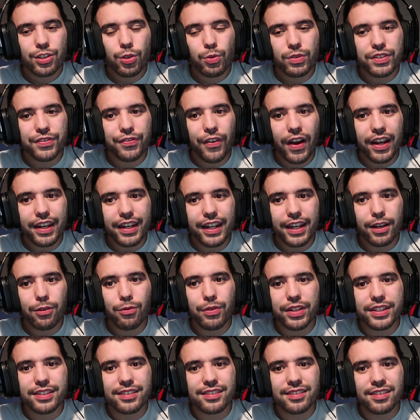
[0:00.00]
So it's
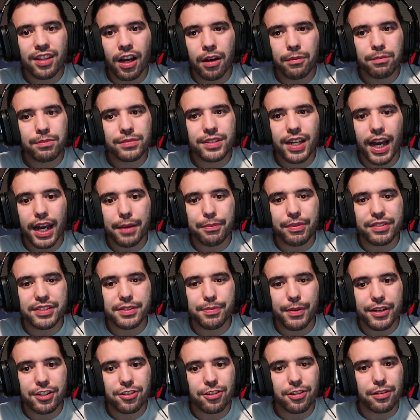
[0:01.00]
fighting with some type of
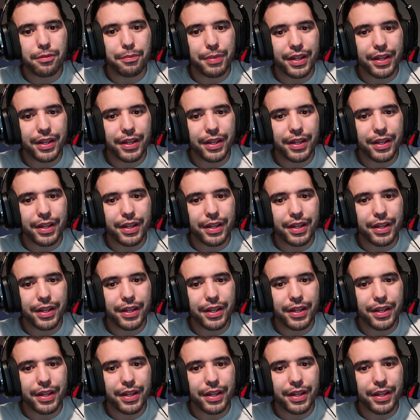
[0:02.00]
special